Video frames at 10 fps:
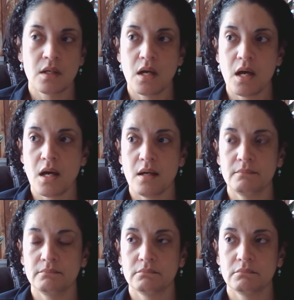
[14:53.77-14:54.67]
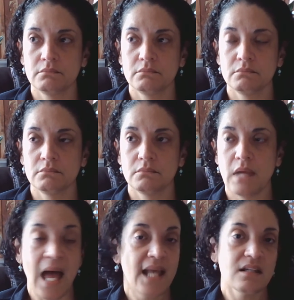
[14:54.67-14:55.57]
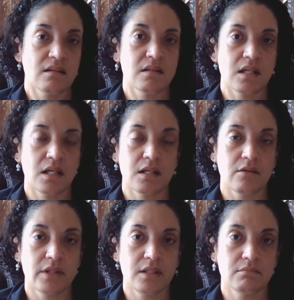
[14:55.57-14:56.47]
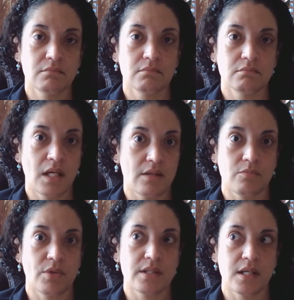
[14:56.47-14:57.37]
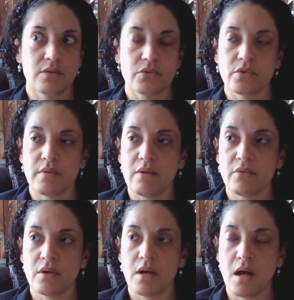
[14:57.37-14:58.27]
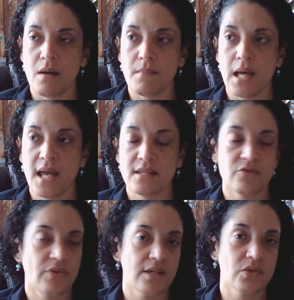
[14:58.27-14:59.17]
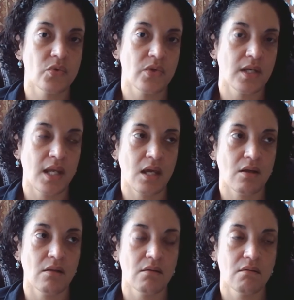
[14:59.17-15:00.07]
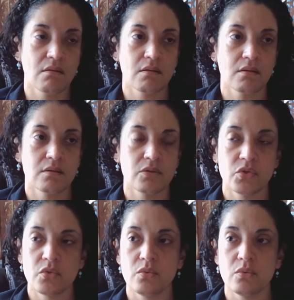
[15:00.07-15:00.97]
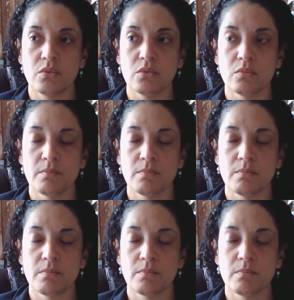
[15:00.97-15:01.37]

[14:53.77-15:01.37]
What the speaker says: I didn't see any of it. as a breast cancer survivor. I had to fight tooth and nail to